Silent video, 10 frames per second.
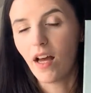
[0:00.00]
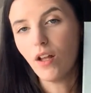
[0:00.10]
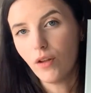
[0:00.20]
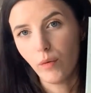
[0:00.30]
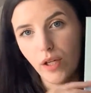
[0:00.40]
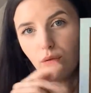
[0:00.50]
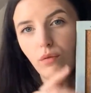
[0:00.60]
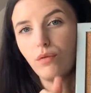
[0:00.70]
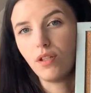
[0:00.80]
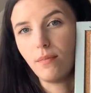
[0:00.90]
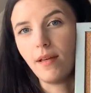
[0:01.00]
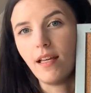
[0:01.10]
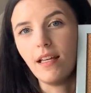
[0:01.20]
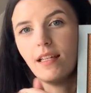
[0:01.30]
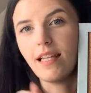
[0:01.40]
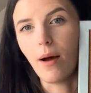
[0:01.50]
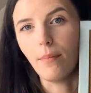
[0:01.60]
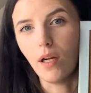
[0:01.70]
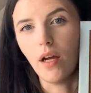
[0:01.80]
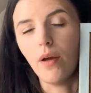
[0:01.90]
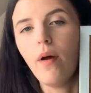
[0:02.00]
which will also be down below.